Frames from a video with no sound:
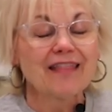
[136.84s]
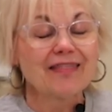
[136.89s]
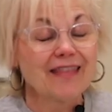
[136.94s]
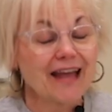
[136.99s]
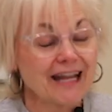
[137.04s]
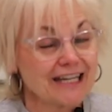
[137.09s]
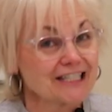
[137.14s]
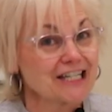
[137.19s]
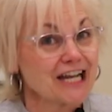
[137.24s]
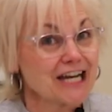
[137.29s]

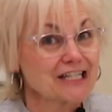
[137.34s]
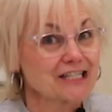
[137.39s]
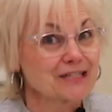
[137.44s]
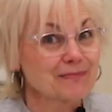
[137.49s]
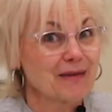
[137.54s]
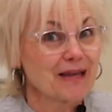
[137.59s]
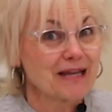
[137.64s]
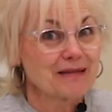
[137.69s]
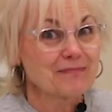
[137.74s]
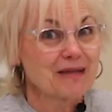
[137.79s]
that dates
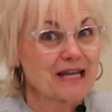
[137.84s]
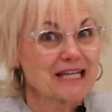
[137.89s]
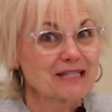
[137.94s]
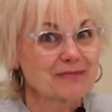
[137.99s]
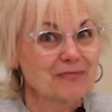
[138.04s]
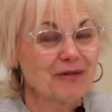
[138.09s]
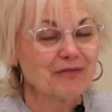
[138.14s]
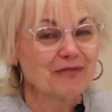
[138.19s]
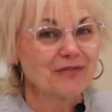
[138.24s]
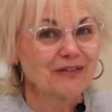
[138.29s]
me and
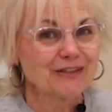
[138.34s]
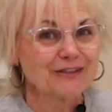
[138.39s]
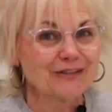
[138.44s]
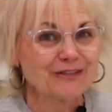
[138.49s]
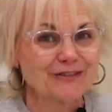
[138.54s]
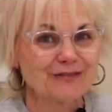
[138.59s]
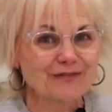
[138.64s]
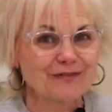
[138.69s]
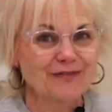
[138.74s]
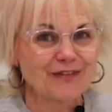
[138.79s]
makes me
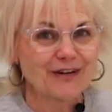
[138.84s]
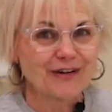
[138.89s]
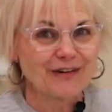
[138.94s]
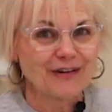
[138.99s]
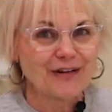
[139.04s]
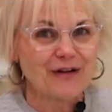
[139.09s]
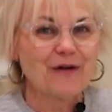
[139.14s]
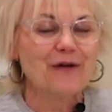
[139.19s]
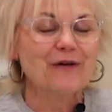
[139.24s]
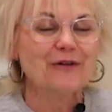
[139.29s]
feel
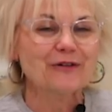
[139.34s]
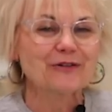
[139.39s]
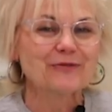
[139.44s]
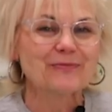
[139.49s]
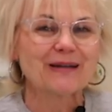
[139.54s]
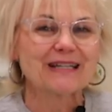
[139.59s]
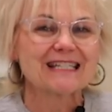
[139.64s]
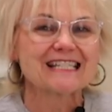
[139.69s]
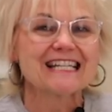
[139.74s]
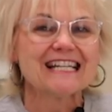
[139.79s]
very
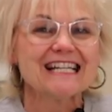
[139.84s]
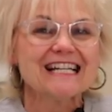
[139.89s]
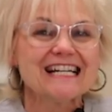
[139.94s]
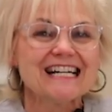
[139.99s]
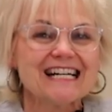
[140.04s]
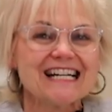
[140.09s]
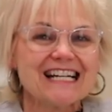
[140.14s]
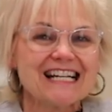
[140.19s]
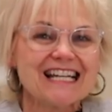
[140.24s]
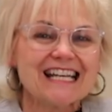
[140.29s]
old. But
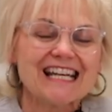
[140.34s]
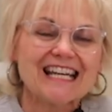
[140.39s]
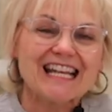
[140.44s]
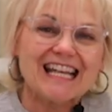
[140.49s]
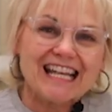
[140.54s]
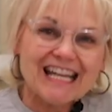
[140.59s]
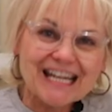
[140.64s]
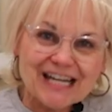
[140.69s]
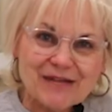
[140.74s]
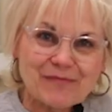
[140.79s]

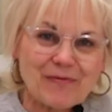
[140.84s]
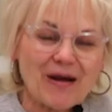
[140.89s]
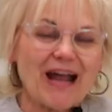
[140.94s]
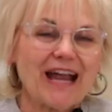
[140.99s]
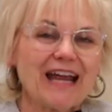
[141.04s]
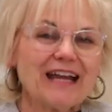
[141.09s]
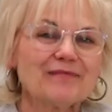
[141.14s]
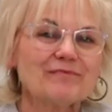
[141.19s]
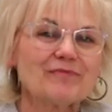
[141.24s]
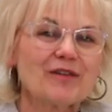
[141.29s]

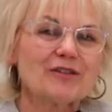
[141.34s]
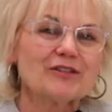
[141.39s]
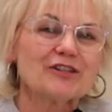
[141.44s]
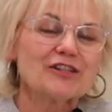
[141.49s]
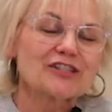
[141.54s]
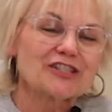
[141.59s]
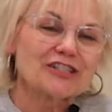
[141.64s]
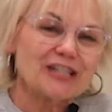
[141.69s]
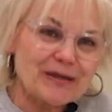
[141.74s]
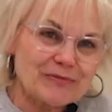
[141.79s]
anyway,
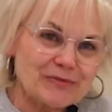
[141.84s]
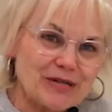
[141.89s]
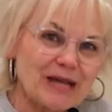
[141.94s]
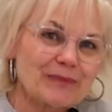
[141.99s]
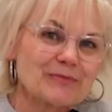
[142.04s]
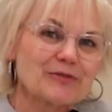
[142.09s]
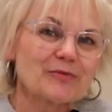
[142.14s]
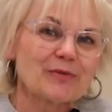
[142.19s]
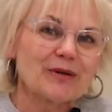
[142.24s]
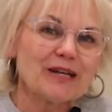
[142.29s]

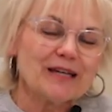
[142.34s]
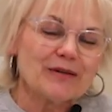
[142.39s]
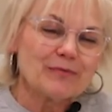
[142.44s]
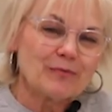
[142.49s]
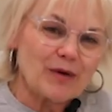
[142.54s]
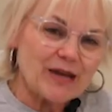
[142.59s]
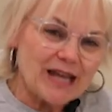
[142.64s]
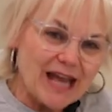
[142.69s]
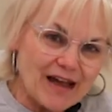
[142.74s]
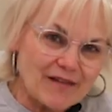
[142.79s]
sometimes
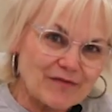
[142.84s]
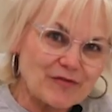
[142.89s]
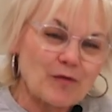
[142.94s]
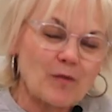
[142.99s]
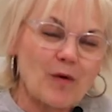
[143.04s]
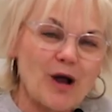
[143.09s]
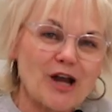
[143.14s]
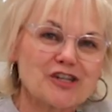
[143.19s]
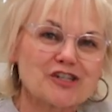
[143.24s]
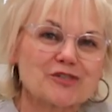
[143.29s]
we have the
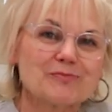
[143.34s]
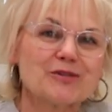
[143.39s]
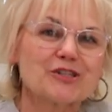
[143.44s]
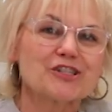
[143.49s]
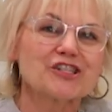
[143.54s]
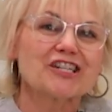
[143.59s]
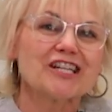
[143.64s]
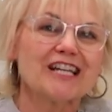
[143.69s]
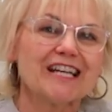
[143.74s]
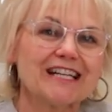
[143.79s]
washing
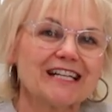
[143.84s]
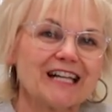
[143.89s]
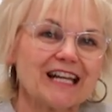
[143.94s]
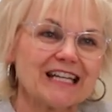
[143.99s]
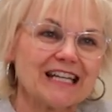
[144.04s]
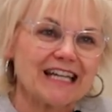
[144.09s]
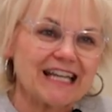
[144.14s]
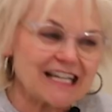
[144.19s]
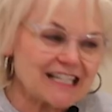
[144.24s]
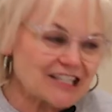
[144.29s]
machine,
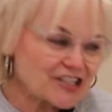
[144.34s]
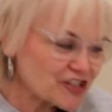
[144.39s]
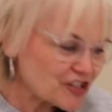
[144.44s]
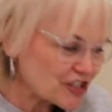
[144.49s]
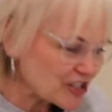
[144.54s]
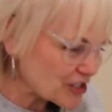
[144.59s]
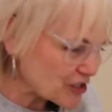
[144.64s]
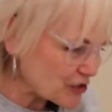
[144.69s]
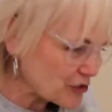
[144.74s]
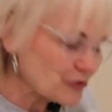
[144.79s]
and it's
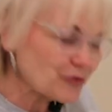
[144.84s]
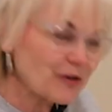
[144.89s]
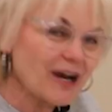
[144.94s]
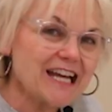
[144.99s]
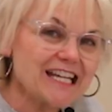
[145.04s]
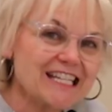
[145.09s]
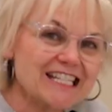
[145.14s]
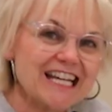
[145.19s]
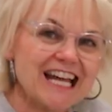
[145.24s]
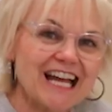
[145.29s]
just
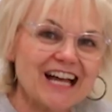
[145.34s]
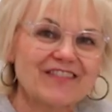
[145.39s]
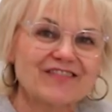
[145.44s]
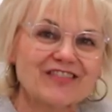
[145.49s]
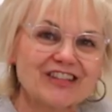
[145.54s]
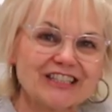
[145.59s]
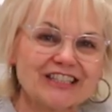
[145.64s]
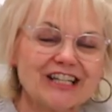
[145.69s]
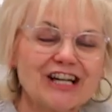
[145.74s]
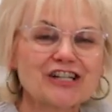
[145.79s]
great to
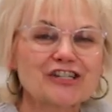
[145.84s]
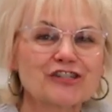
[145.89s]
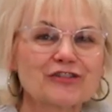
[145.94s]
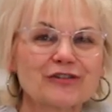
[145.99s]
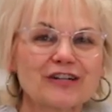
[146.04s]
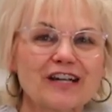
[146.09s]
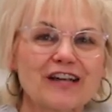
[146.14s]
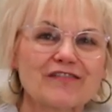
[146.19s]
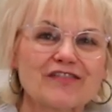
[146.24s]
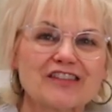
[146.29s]
have the
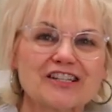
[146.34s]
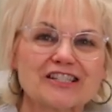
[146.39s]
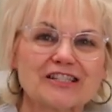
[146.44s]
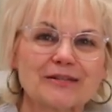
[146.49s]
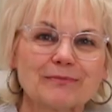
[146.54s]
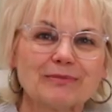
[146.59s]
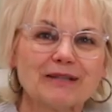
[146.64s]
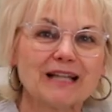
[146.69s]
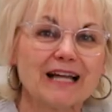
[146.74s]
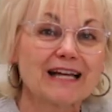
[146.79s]
luxury of this
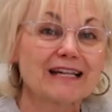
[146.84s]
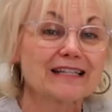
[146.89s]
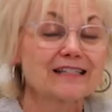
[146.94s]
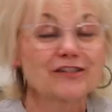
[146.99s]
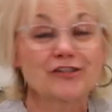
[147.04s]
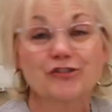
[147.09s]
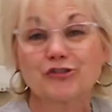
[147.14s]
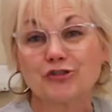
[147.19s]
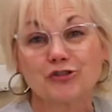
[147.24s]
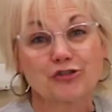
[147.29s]
appliance
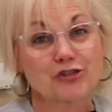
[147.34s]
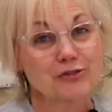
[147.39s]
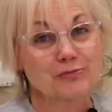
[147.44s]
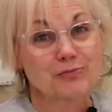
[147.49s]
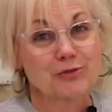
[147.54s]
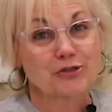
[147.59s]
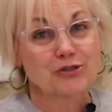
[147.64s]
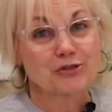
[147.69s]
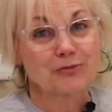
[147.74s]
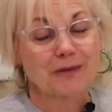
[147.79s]
that you just
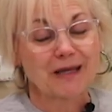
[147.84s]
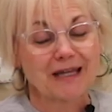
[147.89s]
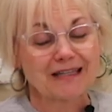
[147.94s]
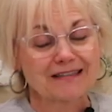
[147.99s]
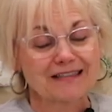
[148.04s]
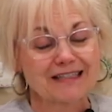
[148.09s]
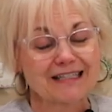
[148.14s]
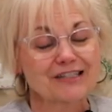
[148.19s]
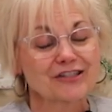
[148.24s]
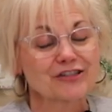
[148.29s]
push a
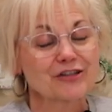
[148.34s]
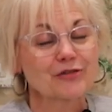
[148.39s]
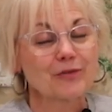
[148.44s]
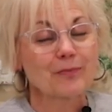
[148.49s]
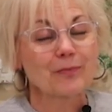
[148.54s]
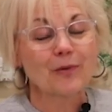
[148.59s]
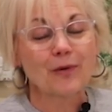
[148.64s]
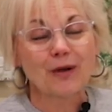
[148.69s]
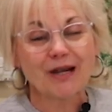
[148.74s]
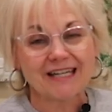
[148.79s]
button. And so
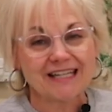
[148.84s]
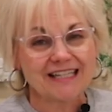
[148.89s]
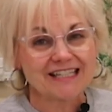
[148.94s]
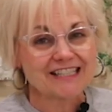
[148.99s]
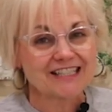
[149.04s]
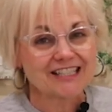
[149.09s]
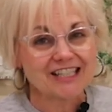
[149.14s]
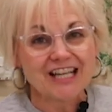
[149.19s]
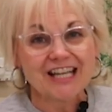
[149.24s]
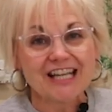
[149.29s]
the point
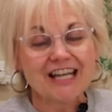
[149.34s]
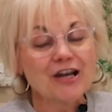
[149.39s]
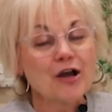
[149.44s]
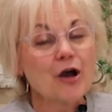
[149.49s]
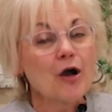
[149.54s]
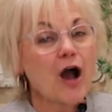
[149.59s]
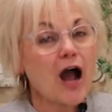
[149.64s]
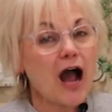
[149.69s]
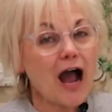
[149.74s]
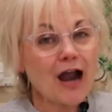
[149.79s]
is,
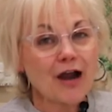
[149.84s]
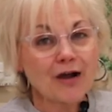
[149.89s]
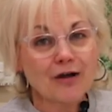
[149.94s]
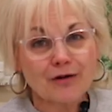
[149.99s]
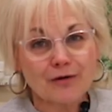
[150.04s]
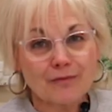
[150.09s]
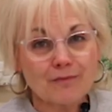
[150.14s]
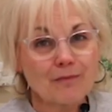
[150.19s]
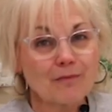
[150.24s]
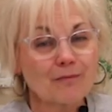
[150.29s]

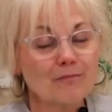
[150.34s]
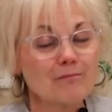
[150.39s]
our